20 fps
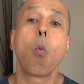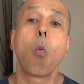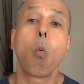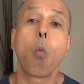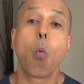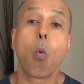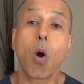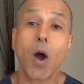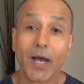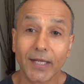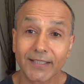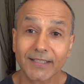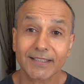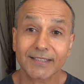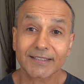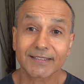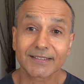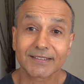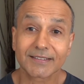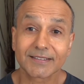What?
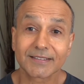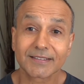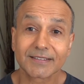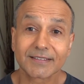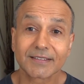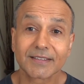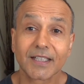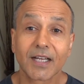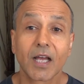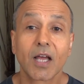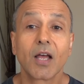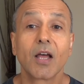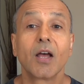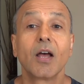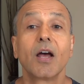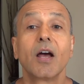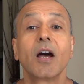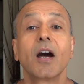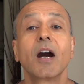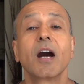
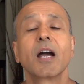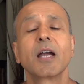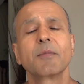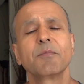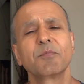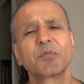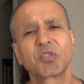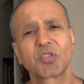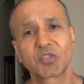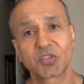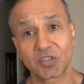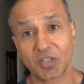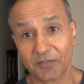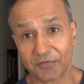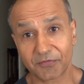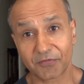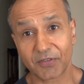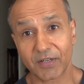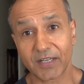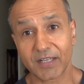I'm
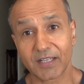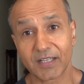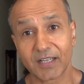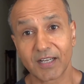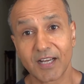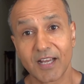suffering.